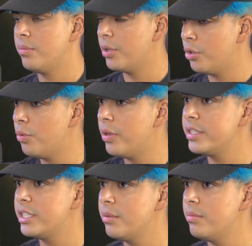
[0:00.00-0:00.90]
But who
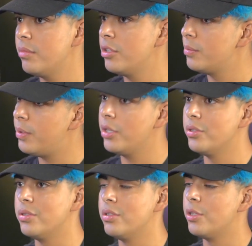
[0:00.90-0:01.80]
wants them?
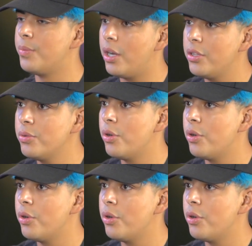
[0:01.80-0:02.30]
Leballoo. Leballoo